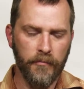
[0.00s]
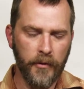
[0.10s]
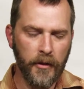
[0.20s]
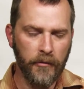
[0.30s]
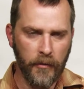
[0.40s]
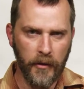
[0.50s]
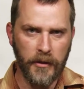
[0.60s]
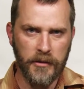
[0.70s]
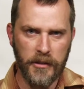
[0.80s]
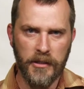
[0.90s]
pretty
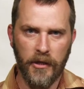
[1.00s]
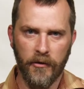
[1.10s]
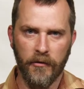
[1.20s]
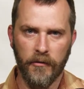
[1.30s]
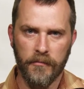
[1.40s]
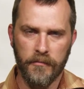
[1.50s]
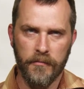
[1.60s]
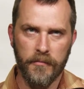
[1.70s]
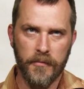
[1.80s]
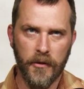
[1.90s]
thrilling to see her
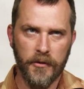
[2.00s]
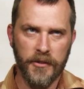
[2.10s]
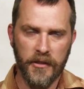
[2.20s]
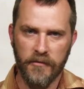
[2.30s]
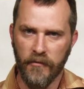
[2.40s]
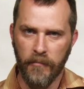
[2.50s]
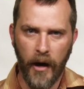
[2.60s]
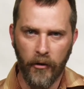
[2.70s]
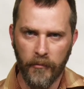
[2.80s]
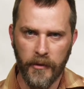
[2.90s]
sense of
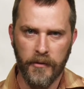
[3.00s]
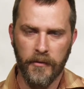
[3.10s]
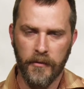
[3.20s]
empowerment.